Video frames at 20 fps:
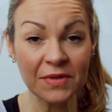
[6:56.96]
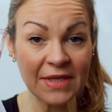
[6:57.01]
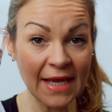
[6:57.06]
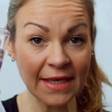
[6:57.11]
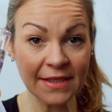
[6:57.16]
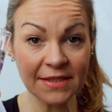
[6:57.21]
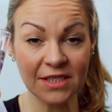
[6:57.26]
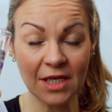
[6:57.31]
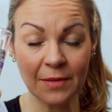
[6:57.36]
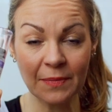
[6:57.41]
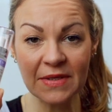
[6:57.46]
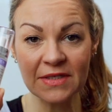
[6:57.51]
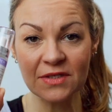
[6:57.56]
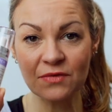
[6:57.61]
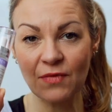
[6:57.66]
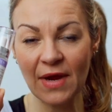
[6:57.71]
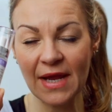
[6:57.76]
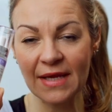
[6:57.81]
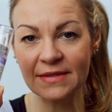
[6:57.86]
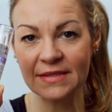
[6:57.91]
next up is
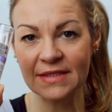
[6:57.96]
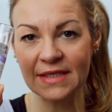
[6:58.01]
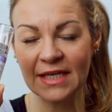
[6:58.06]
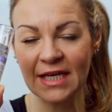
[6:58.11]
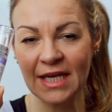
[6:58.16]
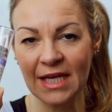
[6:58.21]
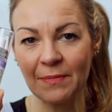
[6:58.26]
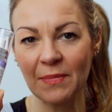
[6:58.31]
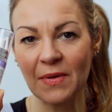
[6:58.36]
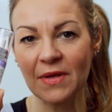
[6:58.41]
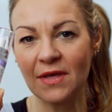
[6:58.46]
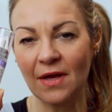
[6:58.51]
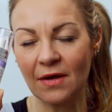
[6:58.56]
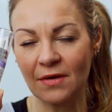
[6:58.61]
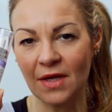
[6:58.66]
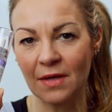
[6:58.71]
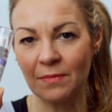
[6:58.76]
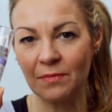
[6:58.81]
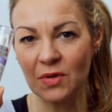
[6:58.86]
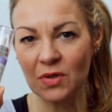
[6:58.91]
REN's Keep
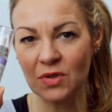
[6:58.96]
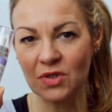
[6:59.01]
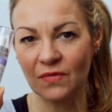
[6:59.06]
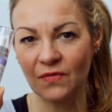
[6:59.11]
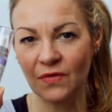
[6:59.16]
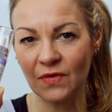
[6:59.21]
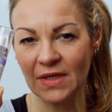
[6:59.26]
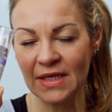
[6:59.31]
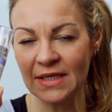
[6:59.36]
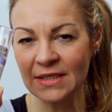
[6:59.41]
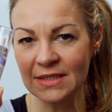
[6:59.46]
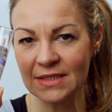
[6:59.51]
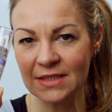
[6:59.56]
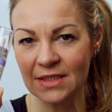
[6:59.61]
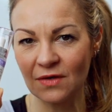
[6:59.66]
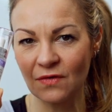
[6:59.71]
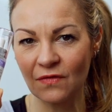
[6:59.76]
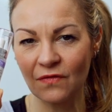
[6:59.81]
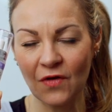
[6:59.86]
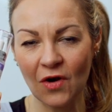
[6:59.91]
Young and Beautiful
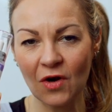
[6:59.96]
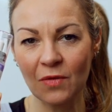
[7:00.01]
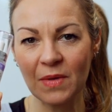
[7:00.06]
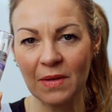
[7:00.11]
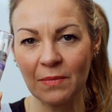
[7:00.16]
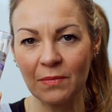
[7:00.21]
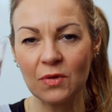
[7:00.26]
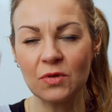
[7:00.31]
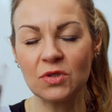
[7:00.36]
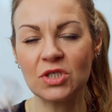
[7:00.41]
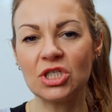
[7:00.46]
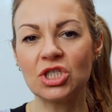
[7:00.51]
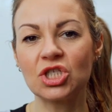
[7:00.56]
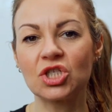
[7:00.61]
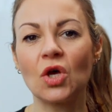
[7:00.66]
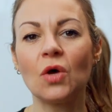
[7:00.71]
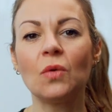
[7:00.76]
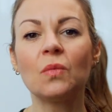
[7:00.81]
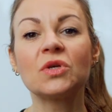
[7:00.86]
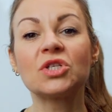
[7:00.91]
Instant Firming Beauty
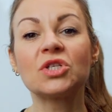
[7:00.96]
Shot,